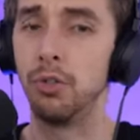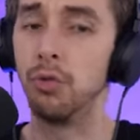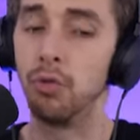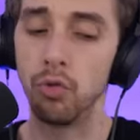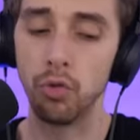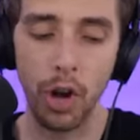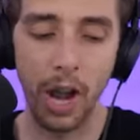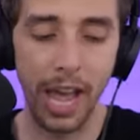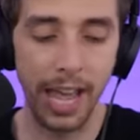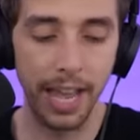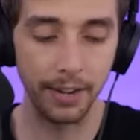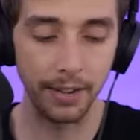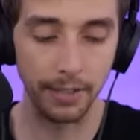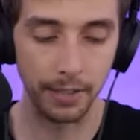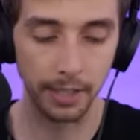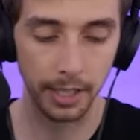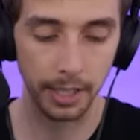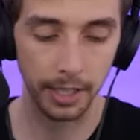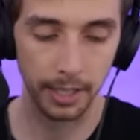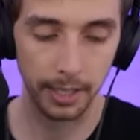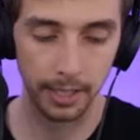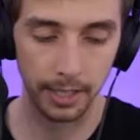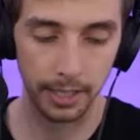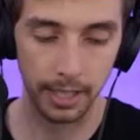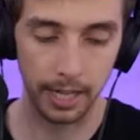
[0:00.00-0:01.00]
and red,
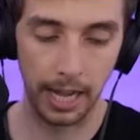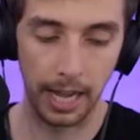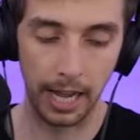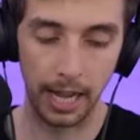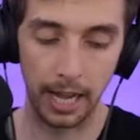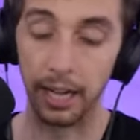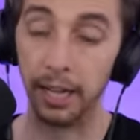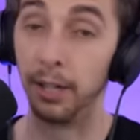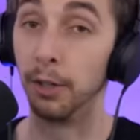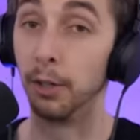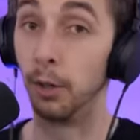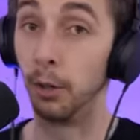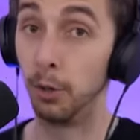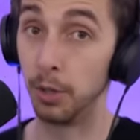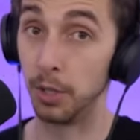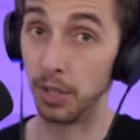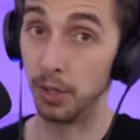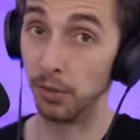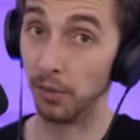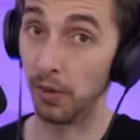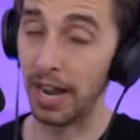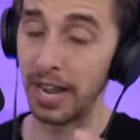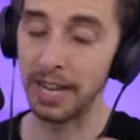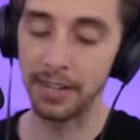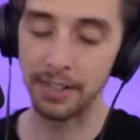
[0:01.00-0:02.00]
uh,
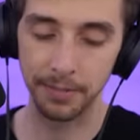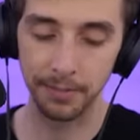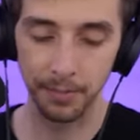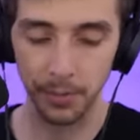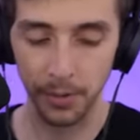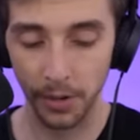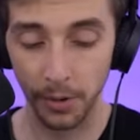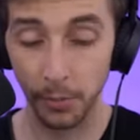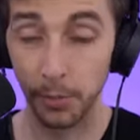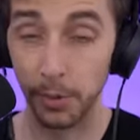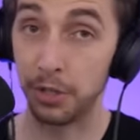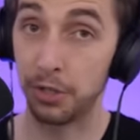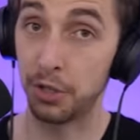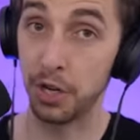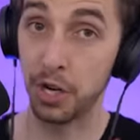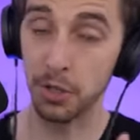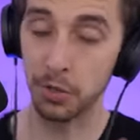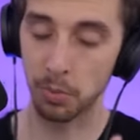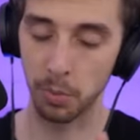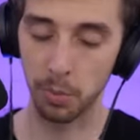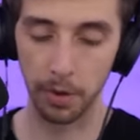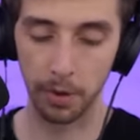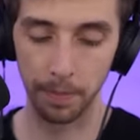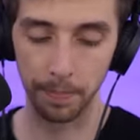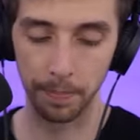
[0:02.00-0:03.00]
including red, which
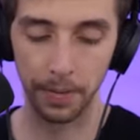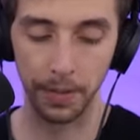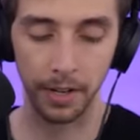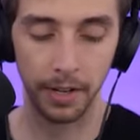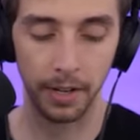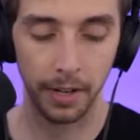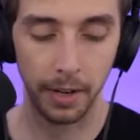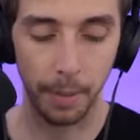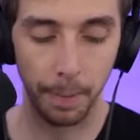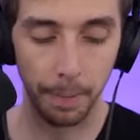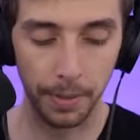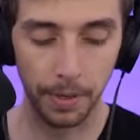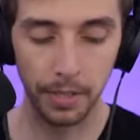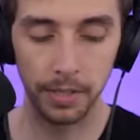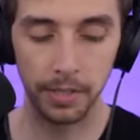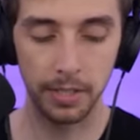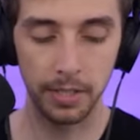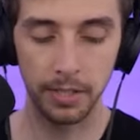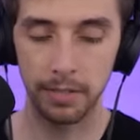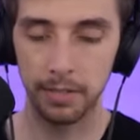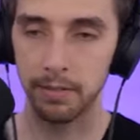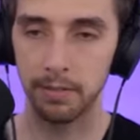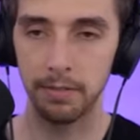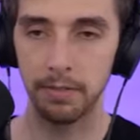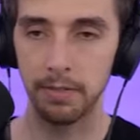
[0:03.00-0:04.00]
is one. But
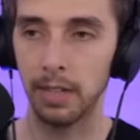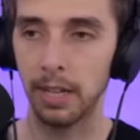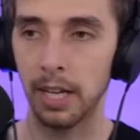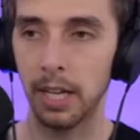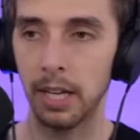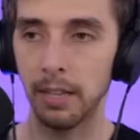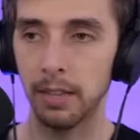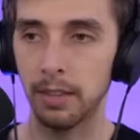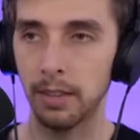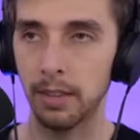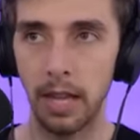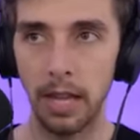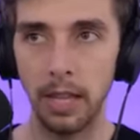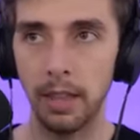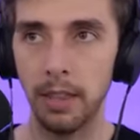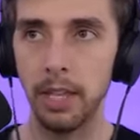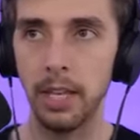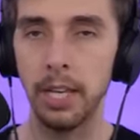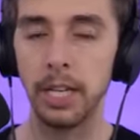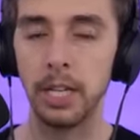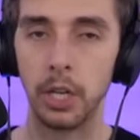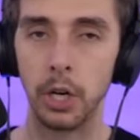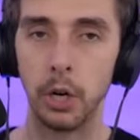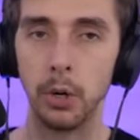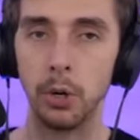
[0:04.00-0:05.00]
I
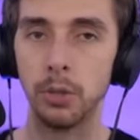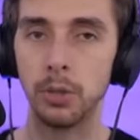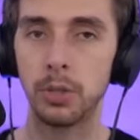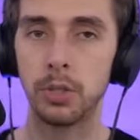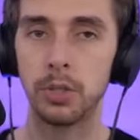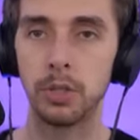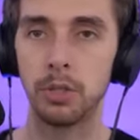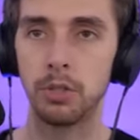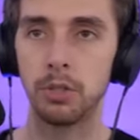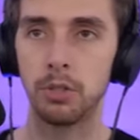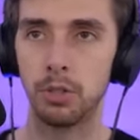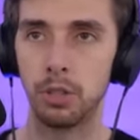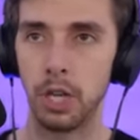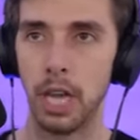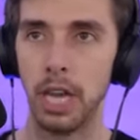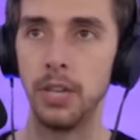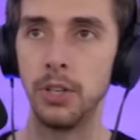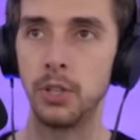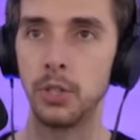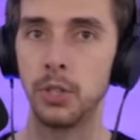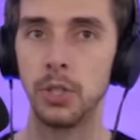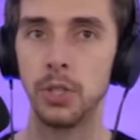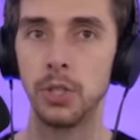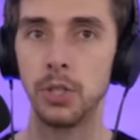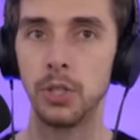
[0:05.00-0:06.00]
think Ghost
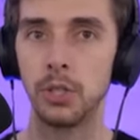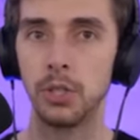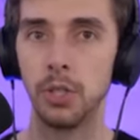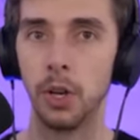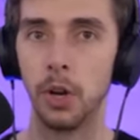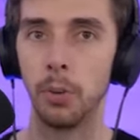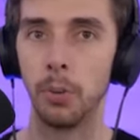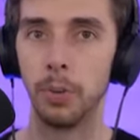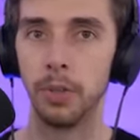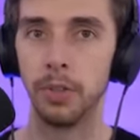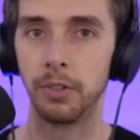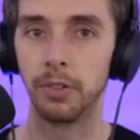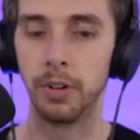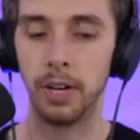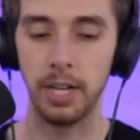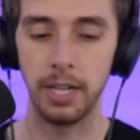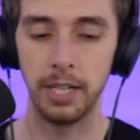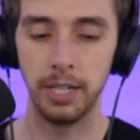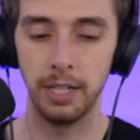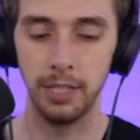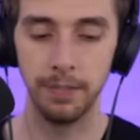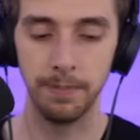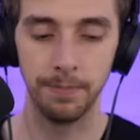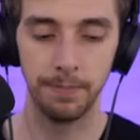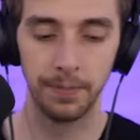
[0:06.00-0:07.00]
chases Owen
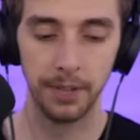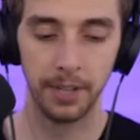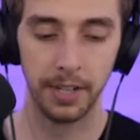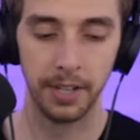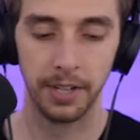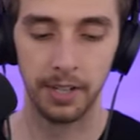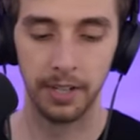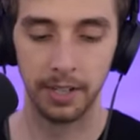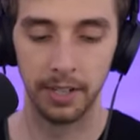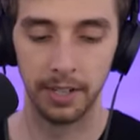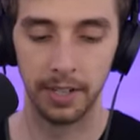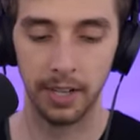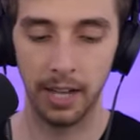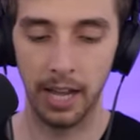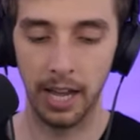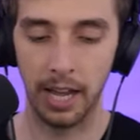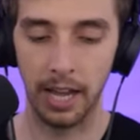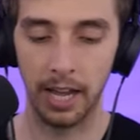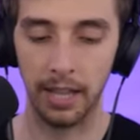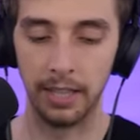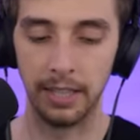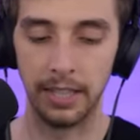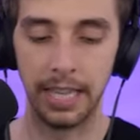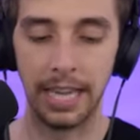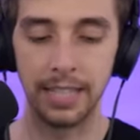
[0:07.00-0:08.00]
Grady,
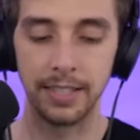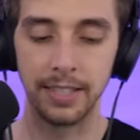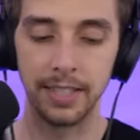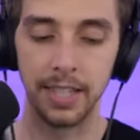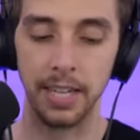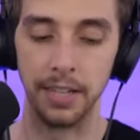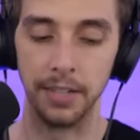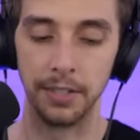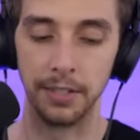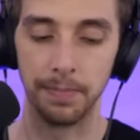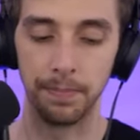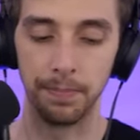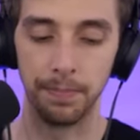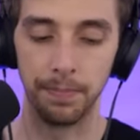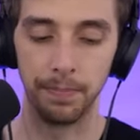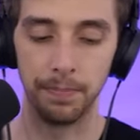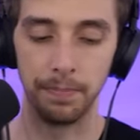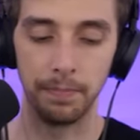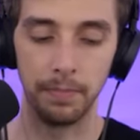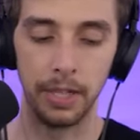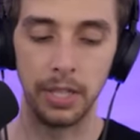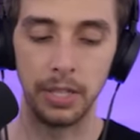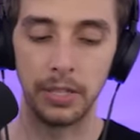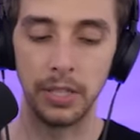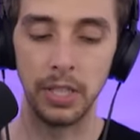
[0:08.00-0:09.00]
and that's it.
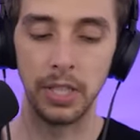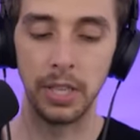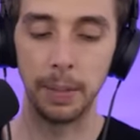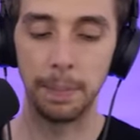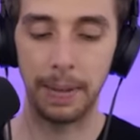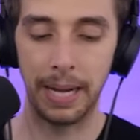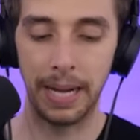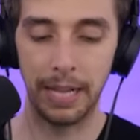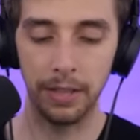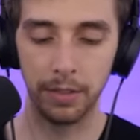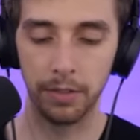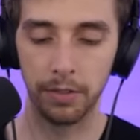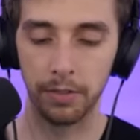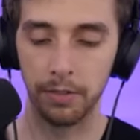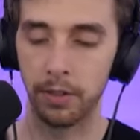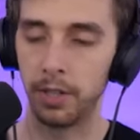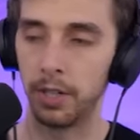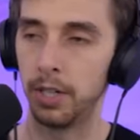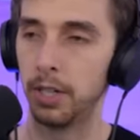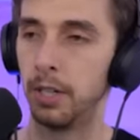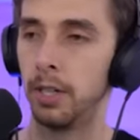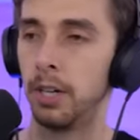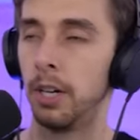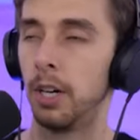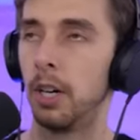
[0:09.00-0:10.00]
It's either
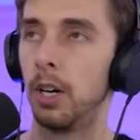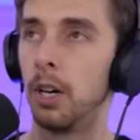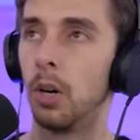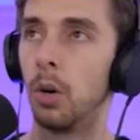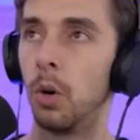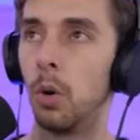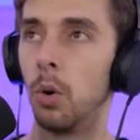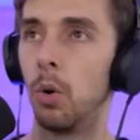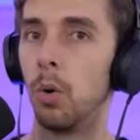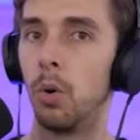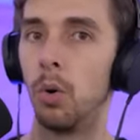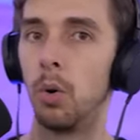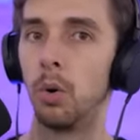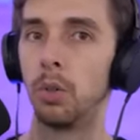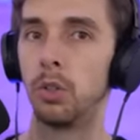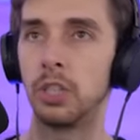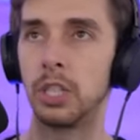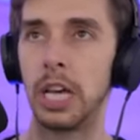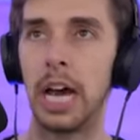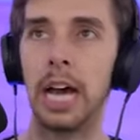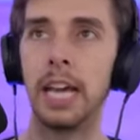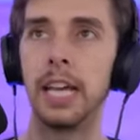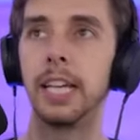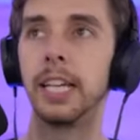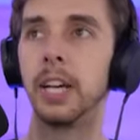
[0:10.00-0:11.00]
Panthera or
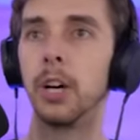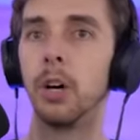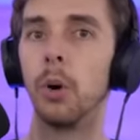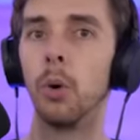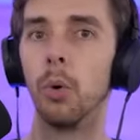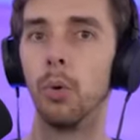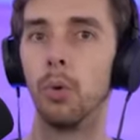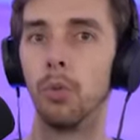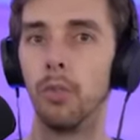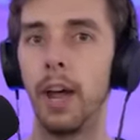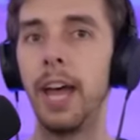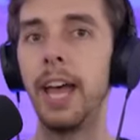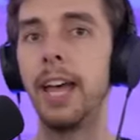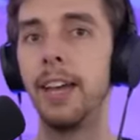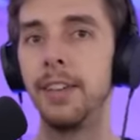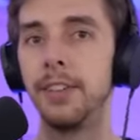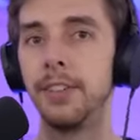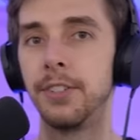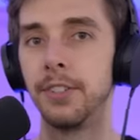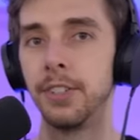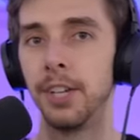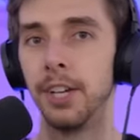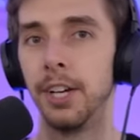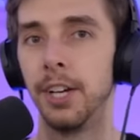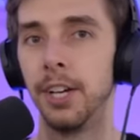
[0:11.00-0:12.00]
Tiger or Red,
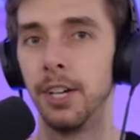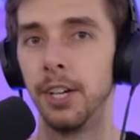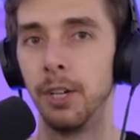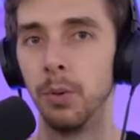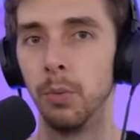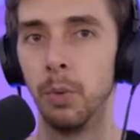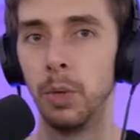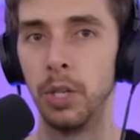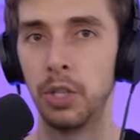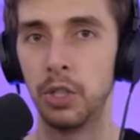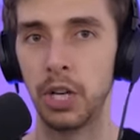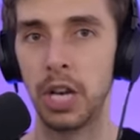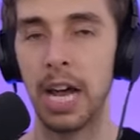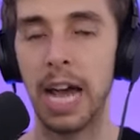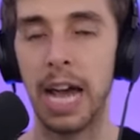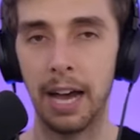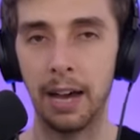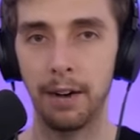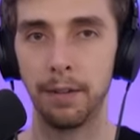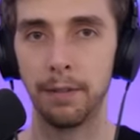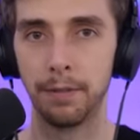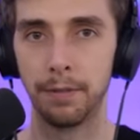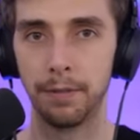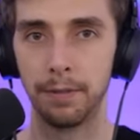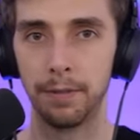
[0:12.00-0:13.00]
which
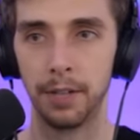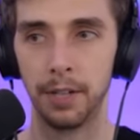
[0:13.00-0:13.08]
have